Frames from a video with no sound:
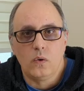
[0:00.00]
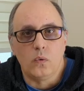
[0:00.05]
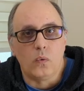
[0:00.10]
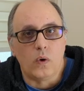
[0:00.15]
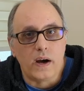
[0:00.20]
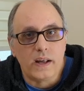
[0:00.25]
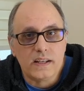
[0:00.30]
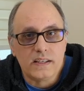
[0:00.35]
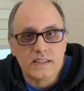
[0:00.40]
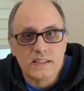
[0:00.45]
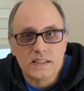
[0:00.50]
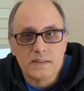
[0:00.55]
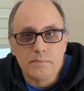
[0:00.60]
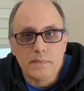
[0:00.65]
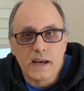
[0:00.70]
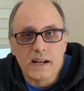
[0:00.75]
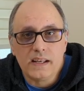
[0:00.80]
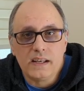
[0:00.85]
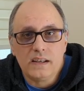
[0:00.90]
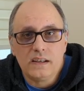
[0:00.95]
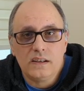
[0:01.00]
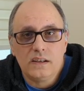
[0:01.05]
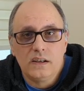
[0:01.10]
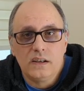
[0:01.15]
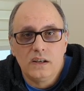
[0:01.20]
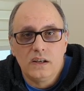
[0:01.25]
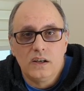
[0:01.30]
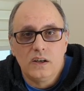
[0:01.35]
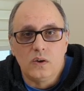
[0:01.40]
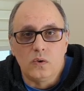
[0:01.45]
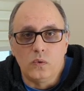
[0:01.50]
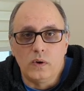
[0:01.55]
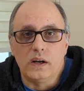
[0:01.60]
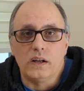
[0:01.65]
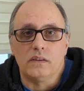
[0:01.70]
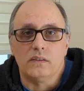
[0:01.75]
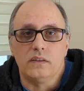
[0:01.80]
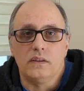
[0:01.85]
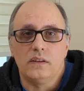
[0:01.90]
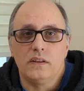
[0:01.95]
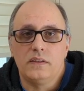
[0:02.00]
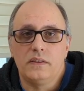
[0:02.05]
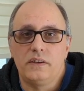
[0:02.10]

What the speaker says: Why does this matter? Well,